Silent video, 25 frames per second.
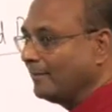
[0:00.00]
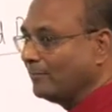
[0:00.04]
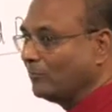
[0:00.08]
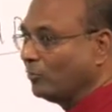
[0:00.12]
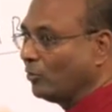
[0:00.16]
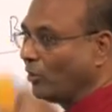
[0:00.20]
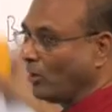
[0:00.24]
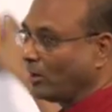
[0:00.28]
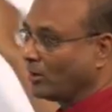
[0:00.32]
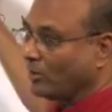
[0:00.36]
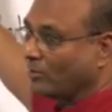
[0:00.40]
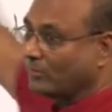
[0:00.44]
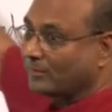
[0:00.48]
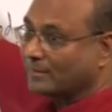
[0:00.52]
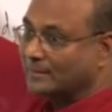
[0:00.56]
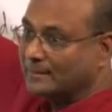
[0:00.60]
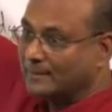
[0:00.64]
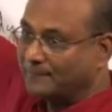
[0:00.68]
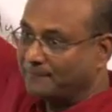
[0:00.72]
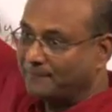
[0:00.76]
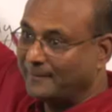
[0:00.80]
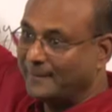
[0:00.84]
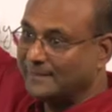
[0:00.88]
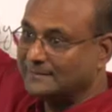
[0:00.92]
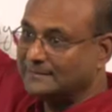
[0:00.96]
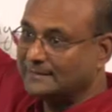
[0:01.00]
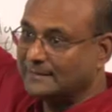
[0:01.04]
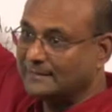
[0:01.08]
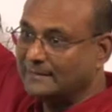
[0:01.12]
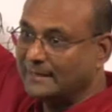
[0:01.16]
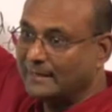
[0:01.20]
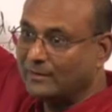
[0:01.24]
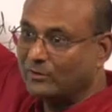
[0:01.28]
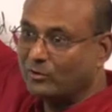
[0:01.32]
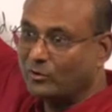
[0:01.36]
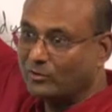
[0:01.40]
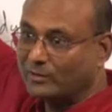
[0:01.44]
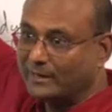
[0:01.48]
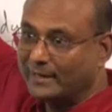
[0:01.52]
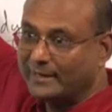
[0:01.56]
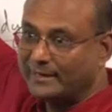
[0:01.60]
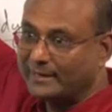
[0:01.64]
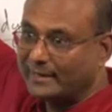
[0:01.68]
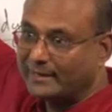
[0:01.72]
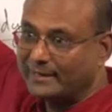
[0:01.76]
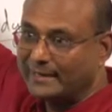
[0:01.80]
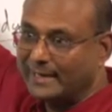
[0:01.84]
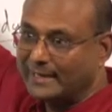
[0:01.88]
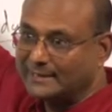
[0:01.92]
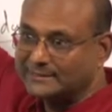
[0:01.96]
move all over the place and then rotate
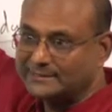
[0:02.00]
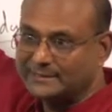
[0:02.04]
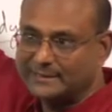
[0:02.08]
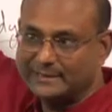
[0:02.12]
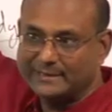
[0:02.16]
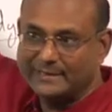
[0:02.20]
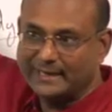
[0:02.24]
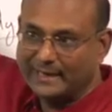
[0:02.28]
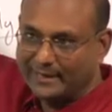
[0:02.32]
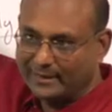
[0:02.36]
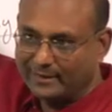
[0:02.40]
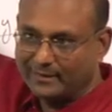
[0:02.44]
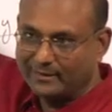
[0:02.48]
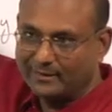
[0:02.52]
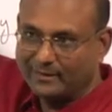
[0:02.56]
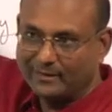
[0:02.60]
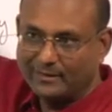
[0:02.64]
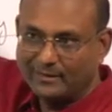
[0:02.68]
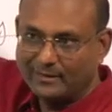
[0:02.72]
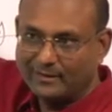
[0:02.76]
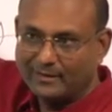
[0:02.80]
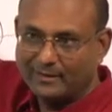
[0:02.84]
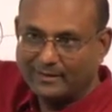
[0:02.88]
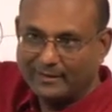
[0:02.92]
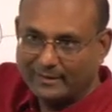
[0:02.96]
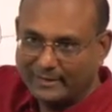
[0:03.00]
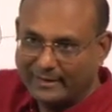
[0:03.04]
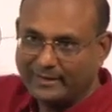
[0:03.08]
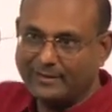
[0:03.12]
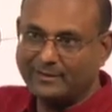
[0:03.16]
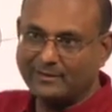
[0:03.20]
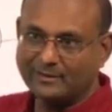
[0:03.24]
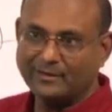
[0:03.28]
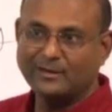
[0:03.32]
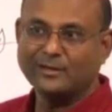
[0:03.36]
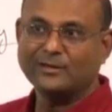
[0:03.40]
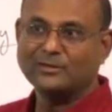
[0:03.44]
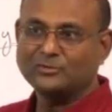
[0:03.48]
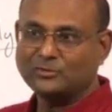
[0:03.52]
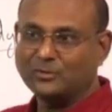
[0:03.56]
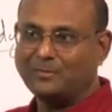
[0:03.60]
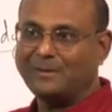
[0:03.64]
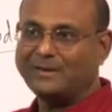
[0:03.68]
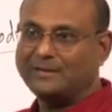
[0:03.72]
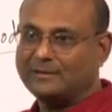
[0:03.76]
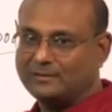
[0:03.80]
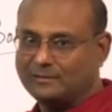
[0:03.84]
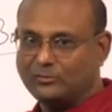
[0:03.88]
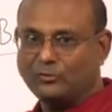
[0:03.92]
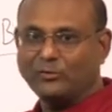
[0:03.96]
and dance it there, right? So,
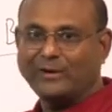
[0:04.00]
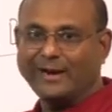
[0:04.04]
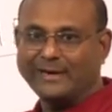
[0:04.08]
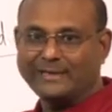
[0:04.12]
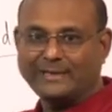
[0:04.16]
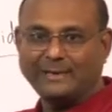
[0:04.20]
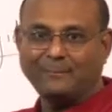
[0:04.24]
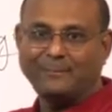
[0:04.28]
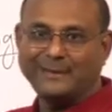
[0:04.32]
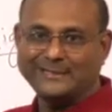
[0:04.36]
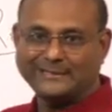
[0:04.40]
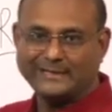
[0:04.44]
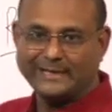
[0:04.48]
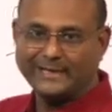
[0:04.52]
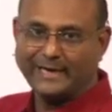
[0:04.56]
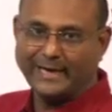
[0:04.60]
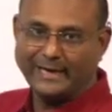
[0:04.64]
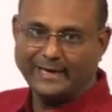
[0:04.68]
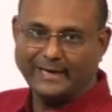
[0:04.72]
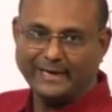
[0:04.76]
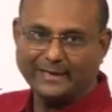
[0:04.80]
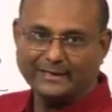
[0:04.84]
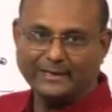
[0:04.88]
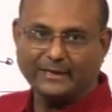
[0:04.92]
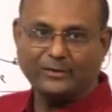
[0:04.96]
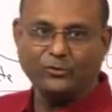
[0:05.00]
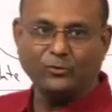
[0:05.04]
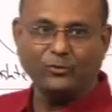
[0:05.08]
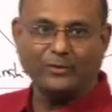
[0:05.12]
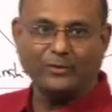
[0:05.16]
but you get the basic idea that you